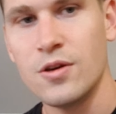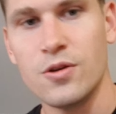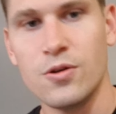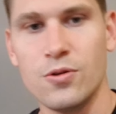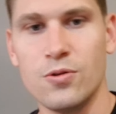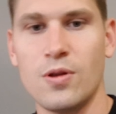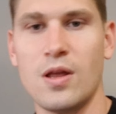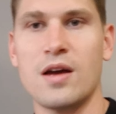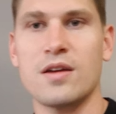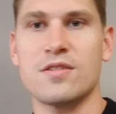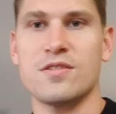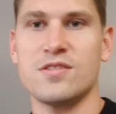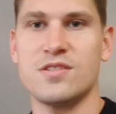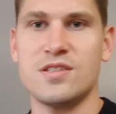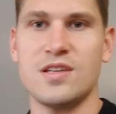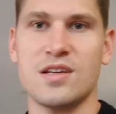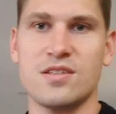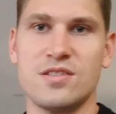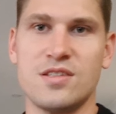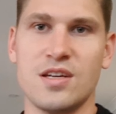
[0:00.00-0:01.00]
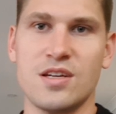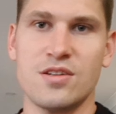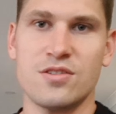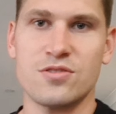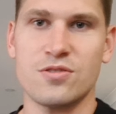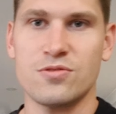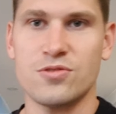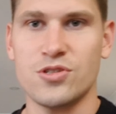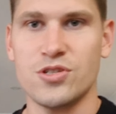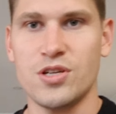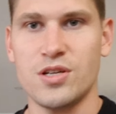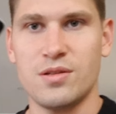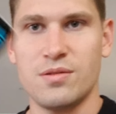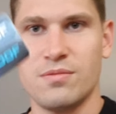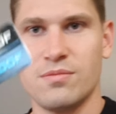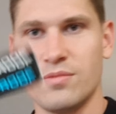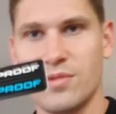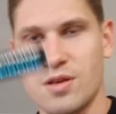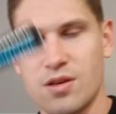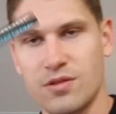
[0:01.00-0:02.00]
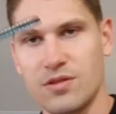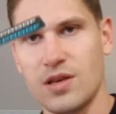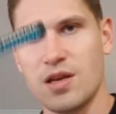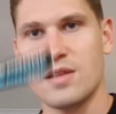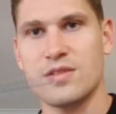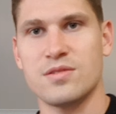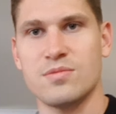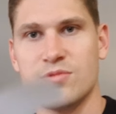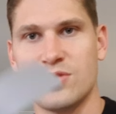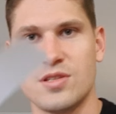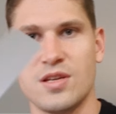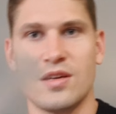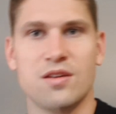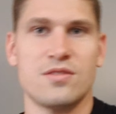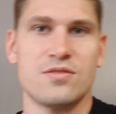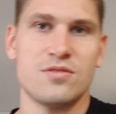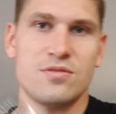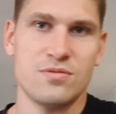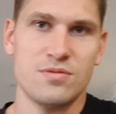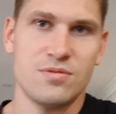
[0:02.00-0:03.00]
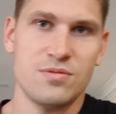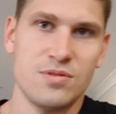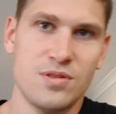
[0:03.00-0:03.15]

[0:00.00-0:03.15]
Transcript: who like to stick stickers on shit, you get some stickers.